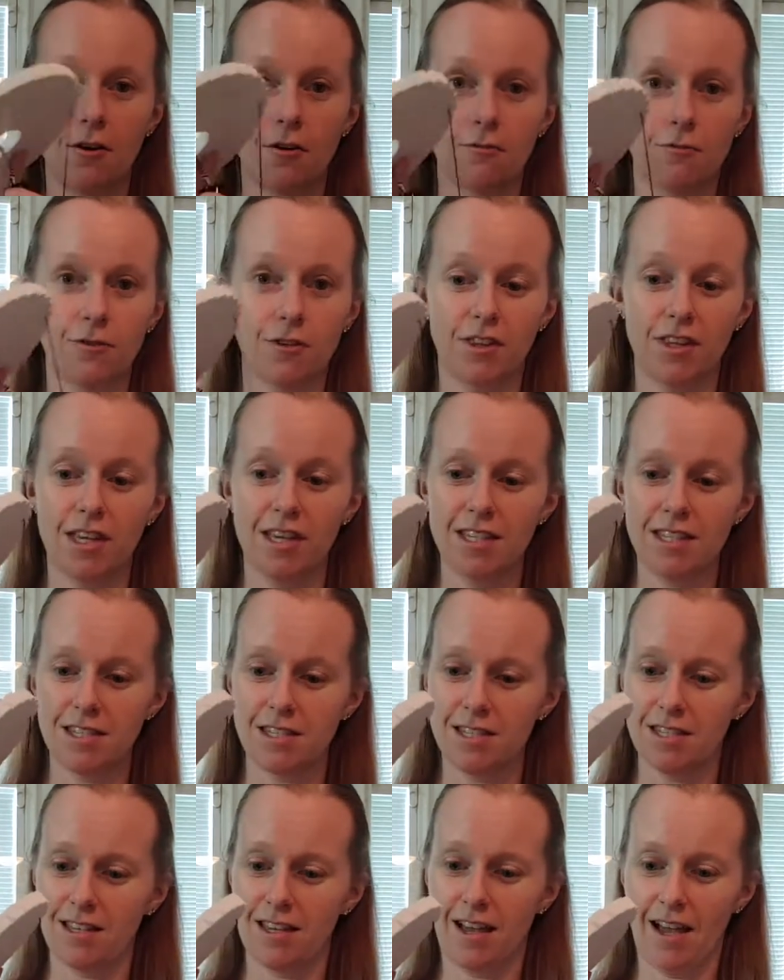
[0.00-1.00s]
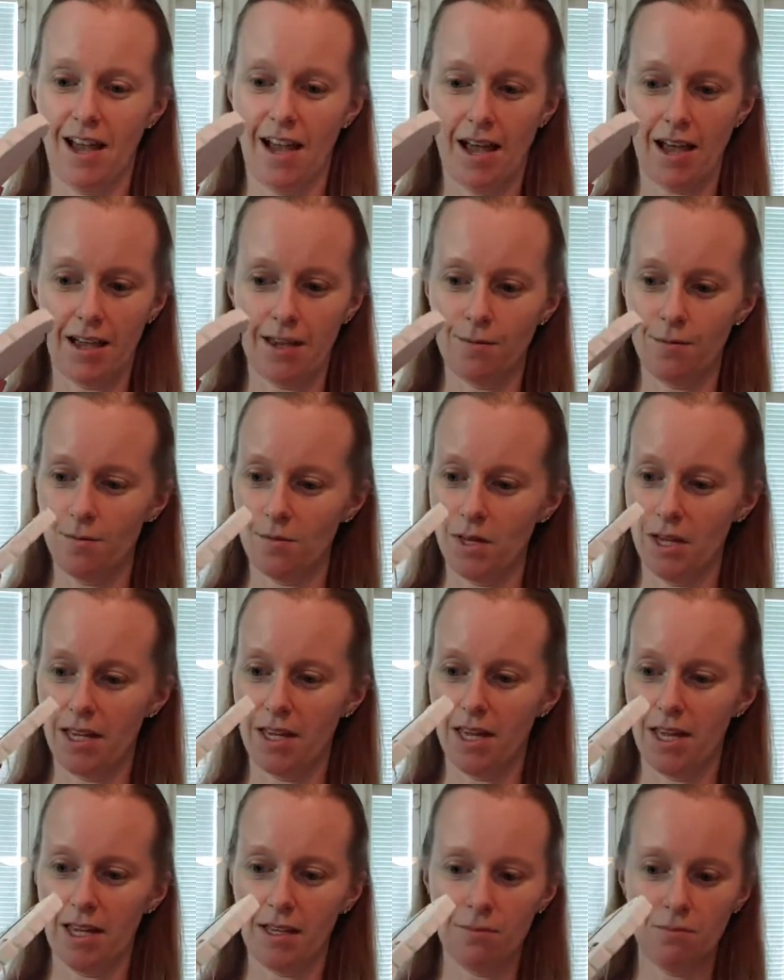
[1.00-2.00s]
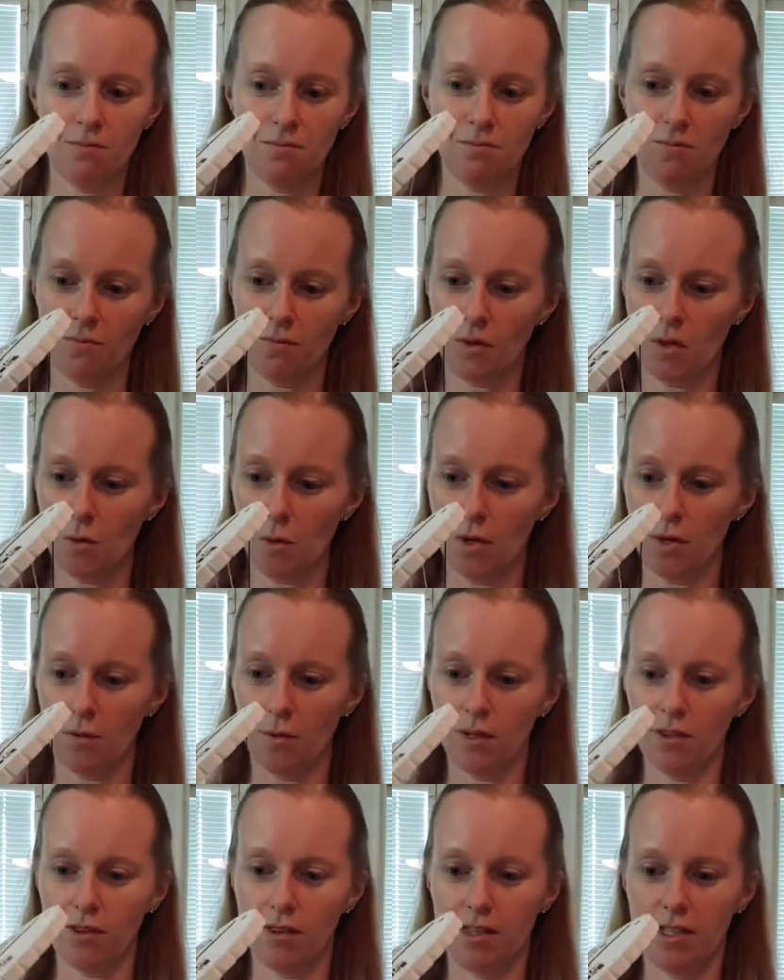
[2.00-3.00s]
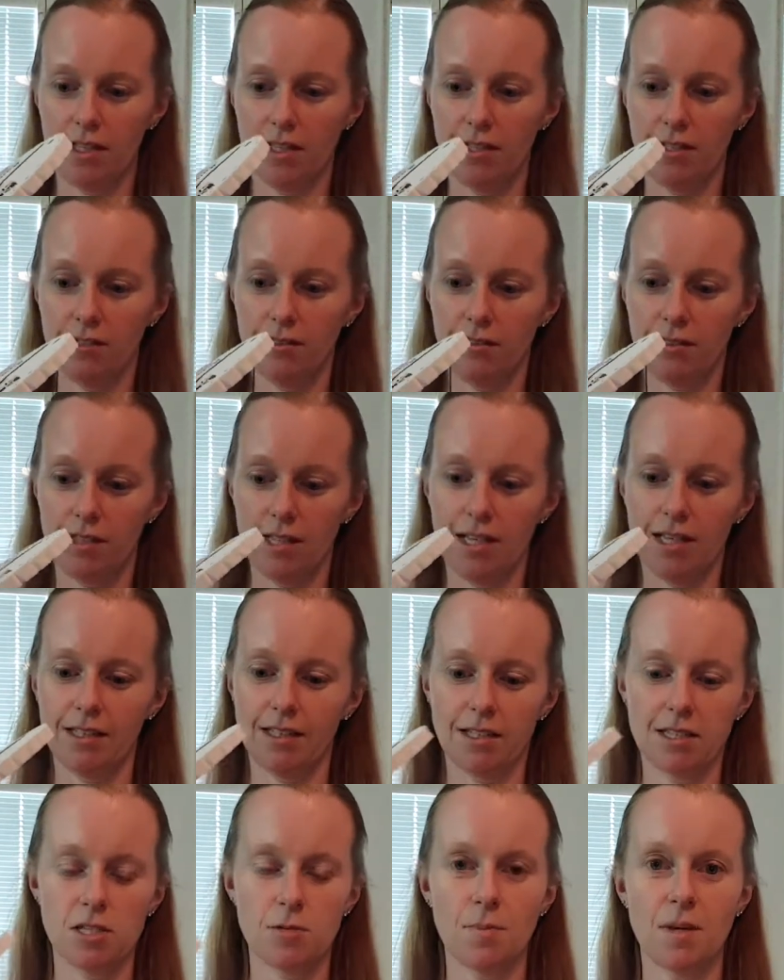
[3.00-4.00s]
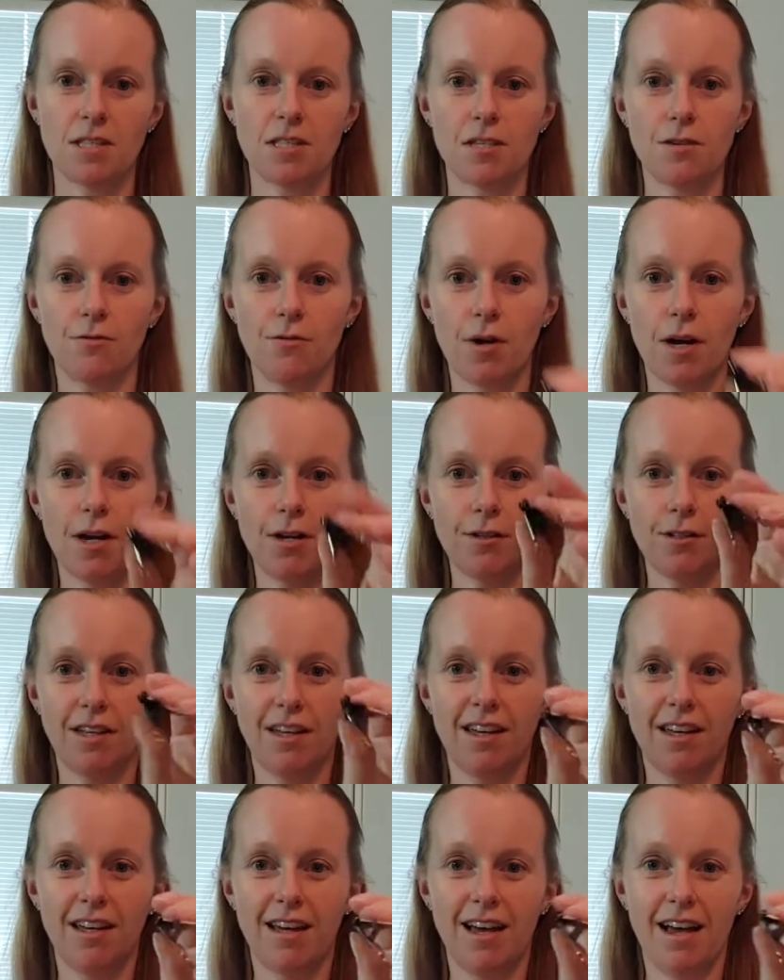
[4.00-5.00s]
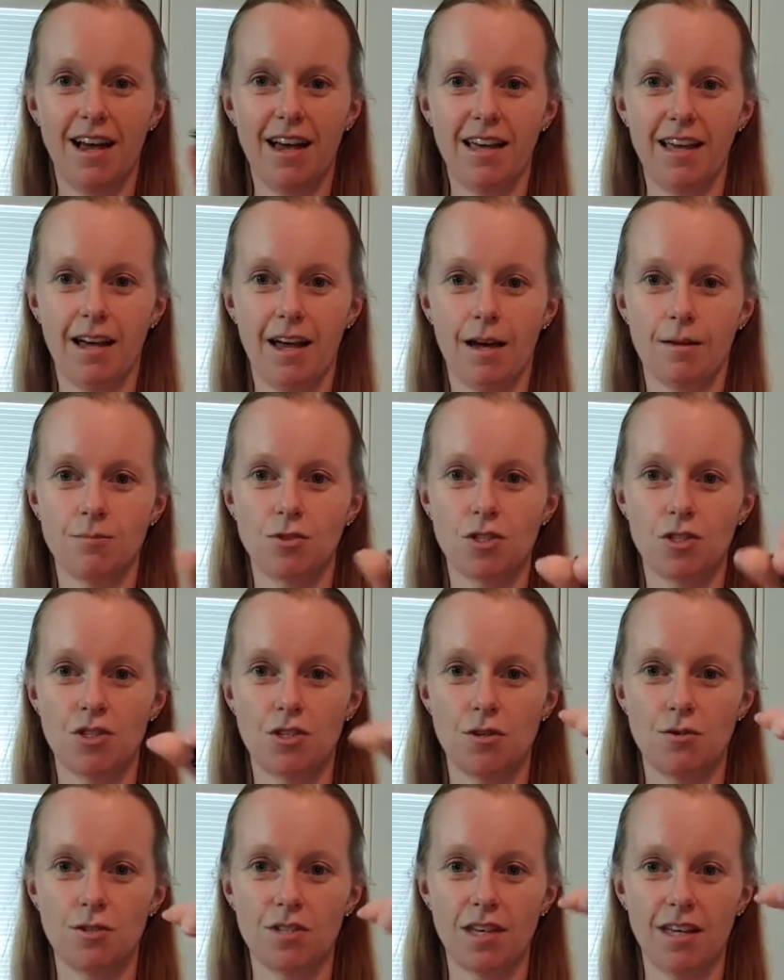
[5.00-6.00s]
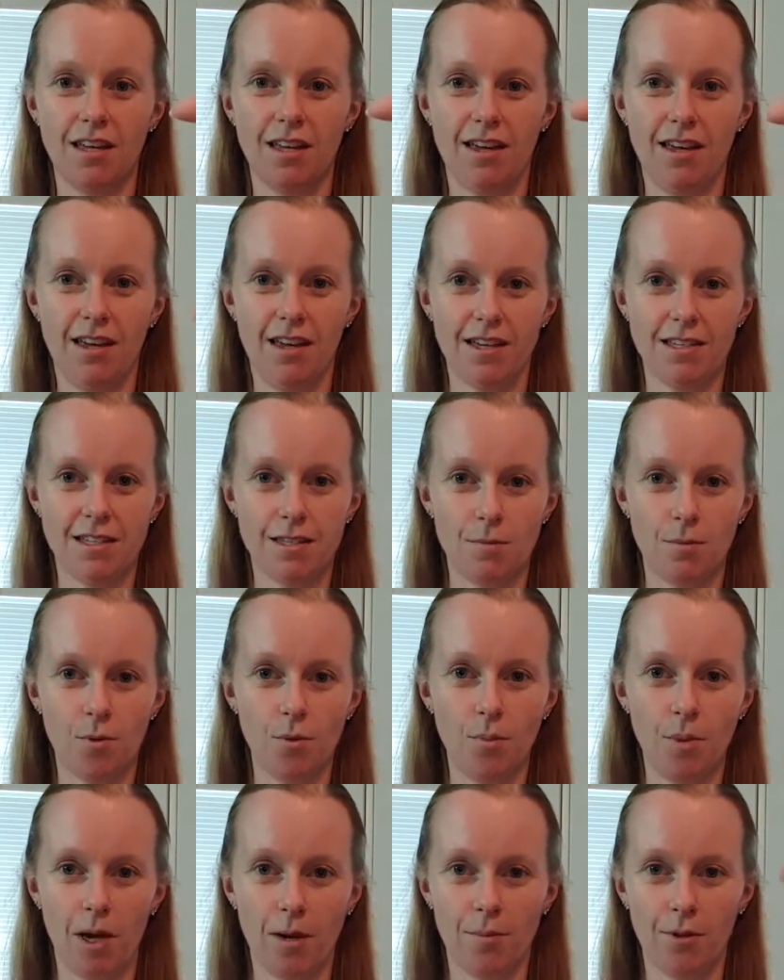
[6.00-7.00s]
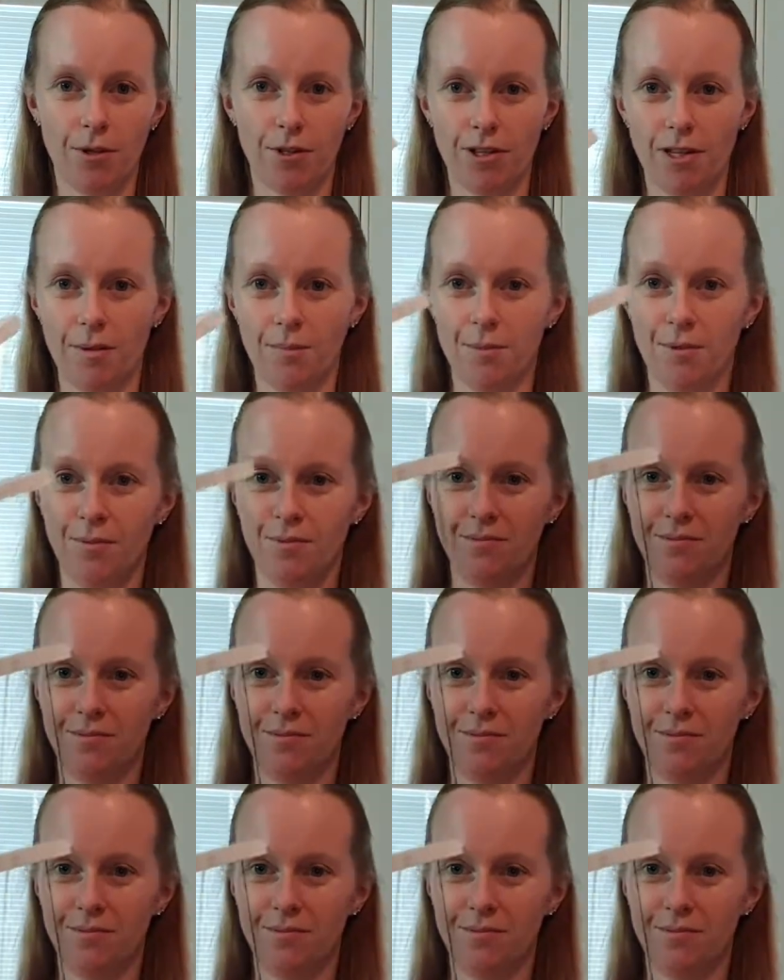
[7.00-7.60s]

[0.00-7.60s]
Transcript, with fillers: For this, I, again, going with the inexpensive route, I'm just using a simple paper clip.